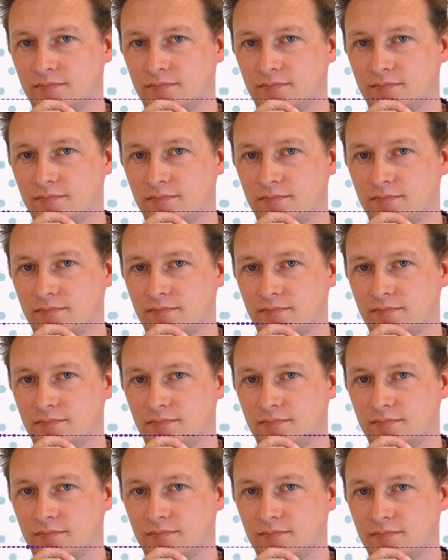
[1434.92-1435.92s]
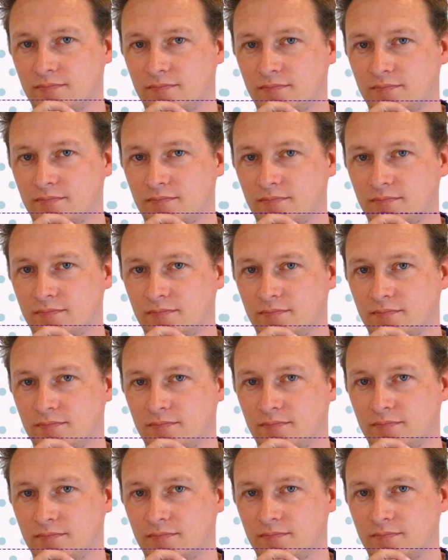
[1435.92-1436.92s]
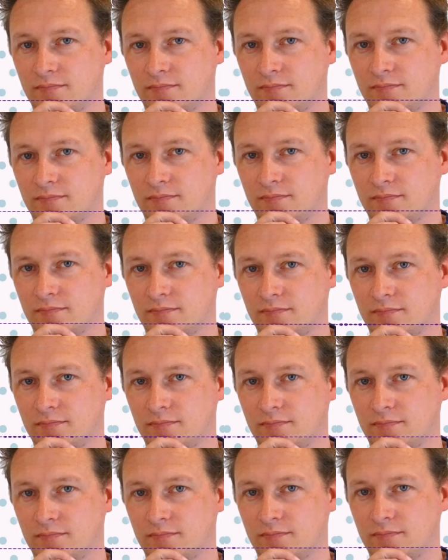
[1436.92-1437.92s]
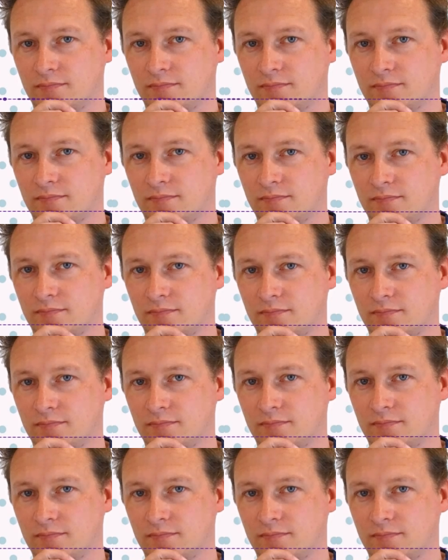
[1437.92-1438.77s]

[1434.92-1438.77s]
how bright and white and smooth they were.